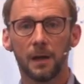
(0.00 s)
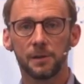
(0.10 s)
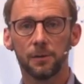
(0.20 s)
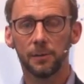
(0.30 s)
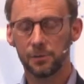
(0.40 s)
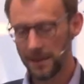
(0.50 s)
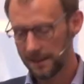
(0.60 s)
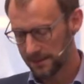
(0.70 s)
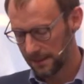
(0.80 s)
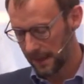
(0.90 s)
to
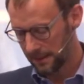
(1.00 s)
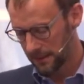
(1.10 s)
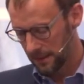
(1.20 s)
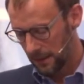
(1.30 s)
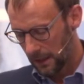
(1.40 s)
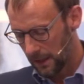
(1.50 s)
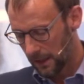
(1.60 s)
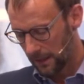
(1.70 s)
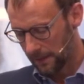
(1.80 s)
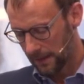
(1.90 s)
address that
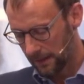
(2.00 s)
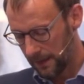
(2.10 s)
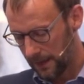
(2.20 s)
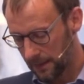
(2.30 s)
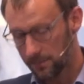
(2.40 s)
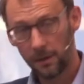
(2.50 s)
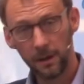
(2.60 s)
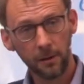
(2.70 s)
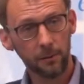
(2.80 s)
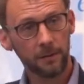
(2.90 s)
that need. But
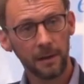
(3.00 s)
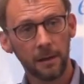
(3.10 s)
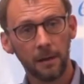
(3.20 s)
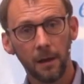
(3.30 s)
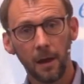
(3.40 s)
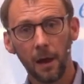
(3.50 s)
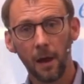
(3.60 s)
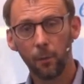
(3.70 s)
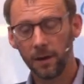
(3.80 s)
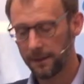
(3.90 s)
I don't think
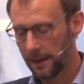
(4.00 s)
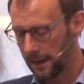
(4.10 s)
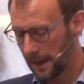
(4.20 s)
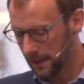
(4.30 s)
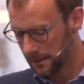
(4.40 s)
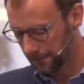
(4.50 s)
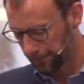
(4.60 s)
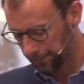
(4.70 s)
we're there yet.